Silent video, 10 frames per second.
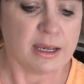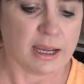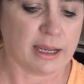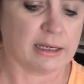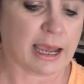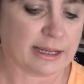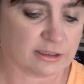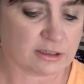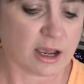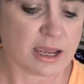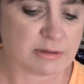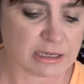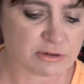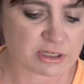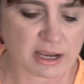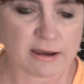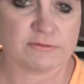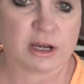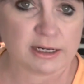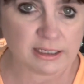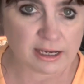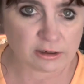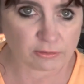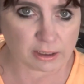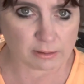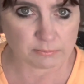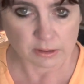And at the time, they used to have 98 gram